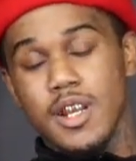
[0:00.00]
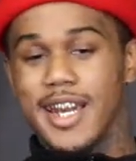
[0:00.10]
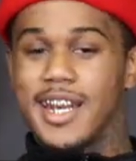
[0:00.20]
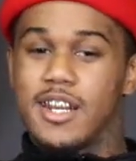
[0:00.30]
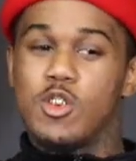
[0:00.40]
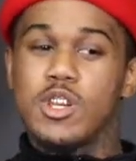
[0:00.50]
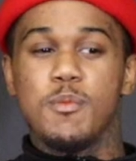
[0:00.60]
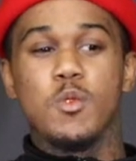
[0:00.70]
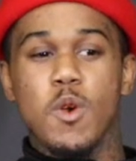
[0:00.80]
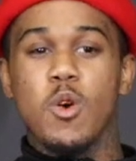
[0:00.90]
Like, don't get
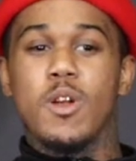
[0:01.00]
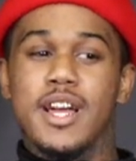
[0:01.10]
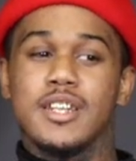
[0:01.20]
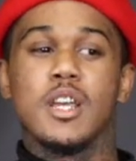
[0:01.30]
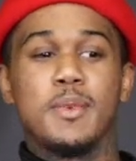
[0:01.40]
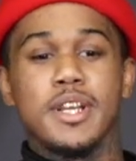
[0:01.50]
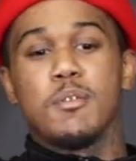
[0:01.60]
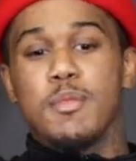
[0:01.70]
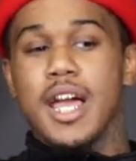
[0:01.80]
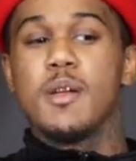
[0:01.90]
me wrong, like I said about the
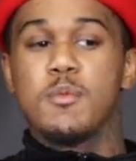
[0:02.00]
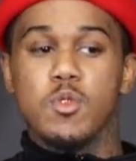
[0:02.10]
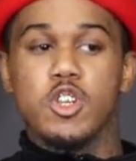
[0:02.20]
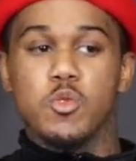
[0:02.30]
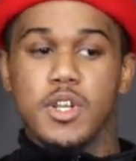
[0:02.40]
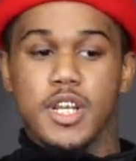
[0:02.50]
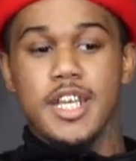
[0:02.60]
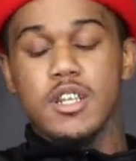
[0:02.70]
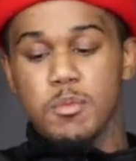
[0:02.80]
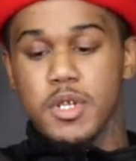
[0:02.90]
Bible, it's religion,